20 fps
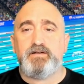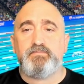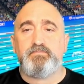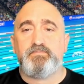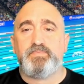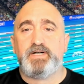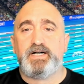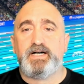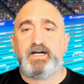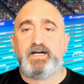
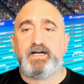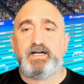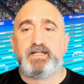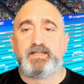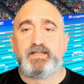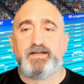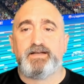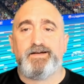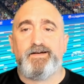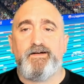But
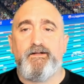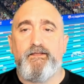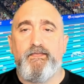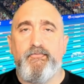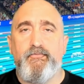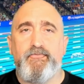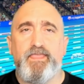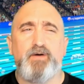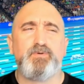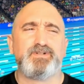
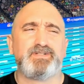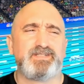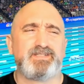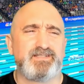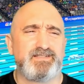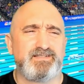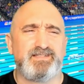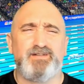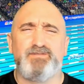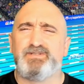that
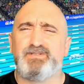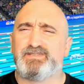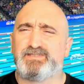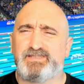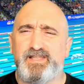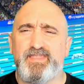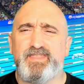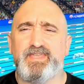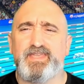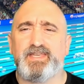was
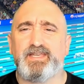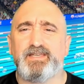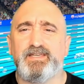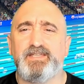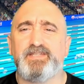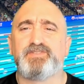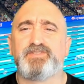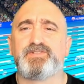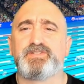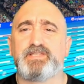something
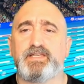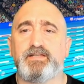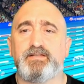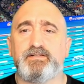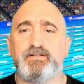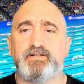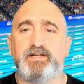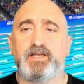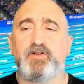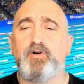interesting.
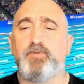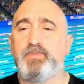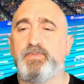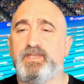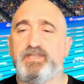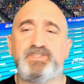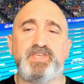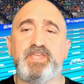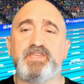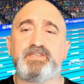I hope they
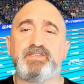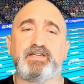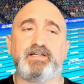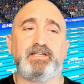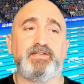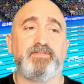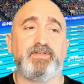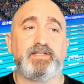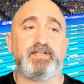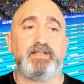change it a
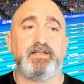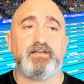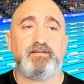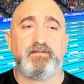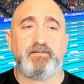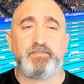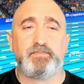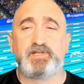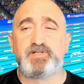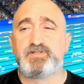little bit
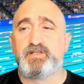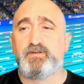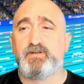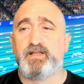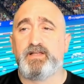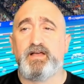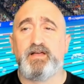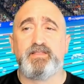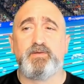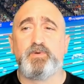because
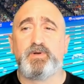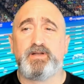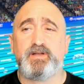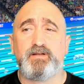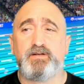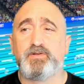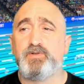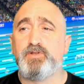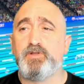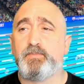there were a
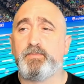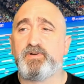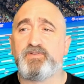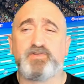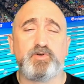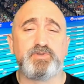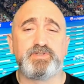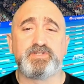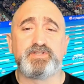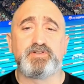good number of
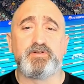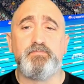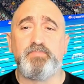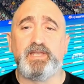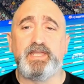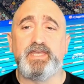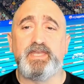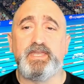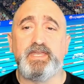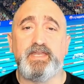coaches
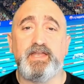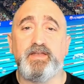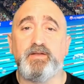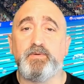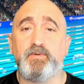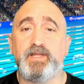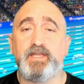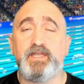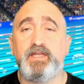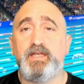complaining
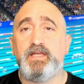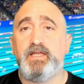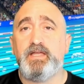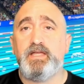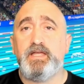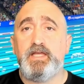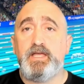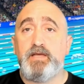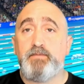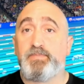anyway.
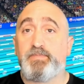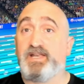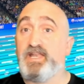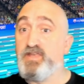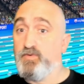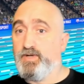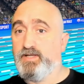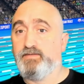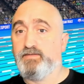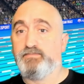But anyway,